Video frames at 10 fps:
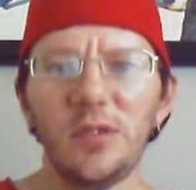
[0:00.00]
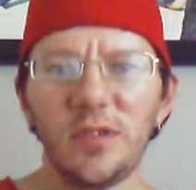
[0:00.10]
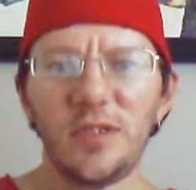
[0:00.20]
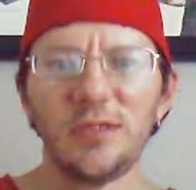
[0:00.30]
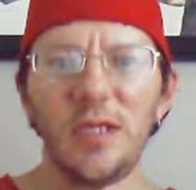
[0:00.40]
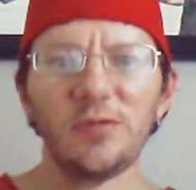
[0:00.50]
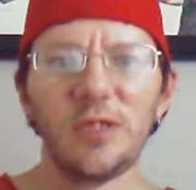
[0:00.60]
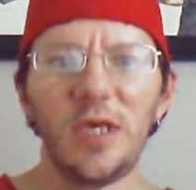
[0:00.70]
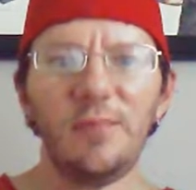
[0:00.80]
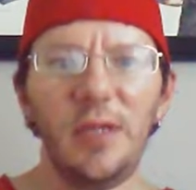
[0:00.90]
Because that's how
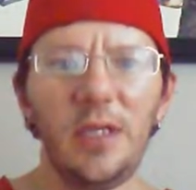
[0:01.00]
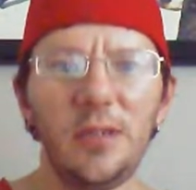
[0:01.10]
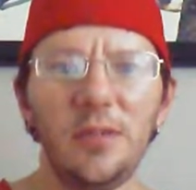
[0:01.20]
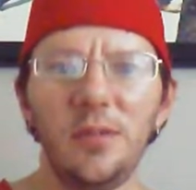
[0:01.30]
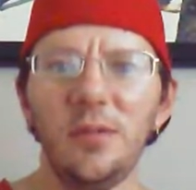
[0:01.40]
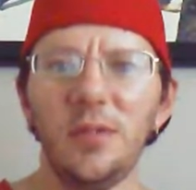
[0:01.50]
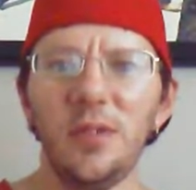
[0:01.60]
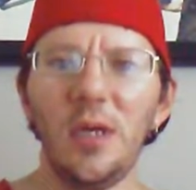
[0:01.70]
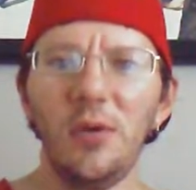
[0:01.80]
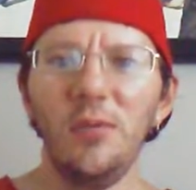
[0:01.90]
it's got to be,
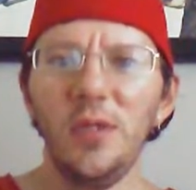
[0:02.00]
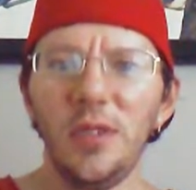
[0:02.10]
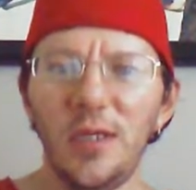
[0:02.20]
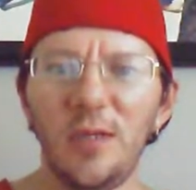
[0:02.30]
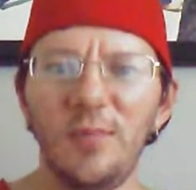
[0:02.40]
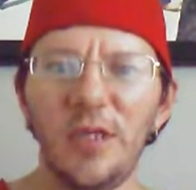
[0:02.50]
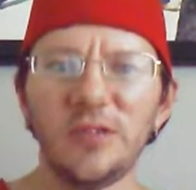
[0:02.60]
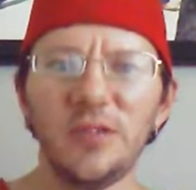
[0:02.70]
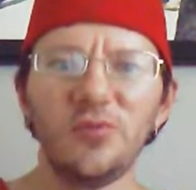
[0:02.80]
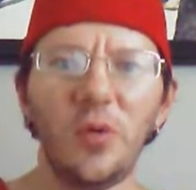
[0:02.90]
in a
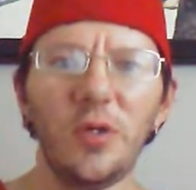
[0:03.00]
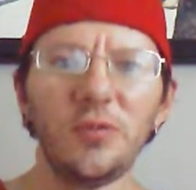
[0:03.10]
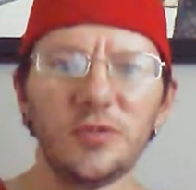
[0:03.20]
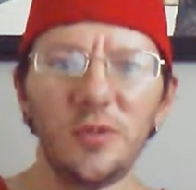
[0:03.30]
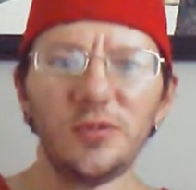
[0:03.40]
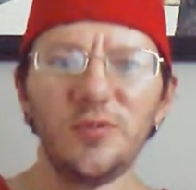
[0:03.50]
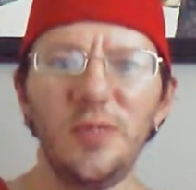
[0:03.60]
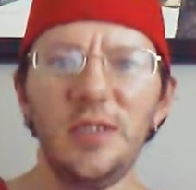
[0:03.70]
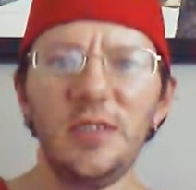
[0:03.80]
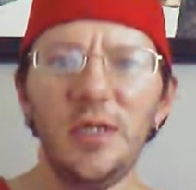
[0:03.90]
business world, so to
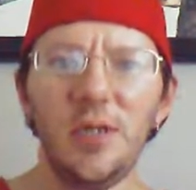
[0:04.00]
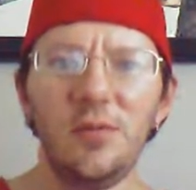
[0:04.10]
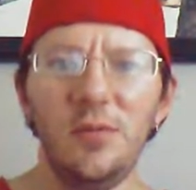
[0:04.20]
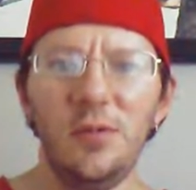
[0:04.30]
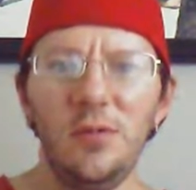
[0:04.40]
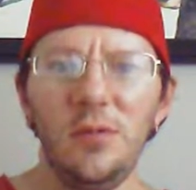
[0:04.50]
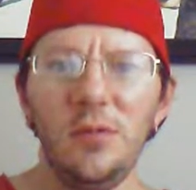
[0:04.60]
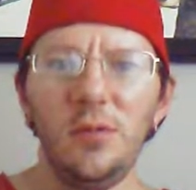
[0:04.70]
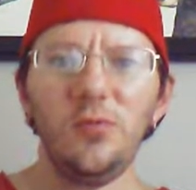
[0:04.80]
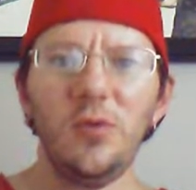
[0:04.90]
speak, You
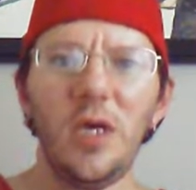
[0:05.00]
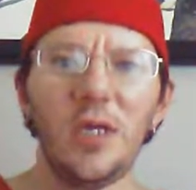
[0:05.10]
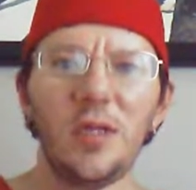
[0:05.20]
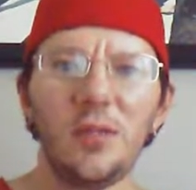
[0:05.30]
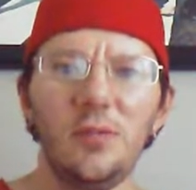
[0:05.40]
got to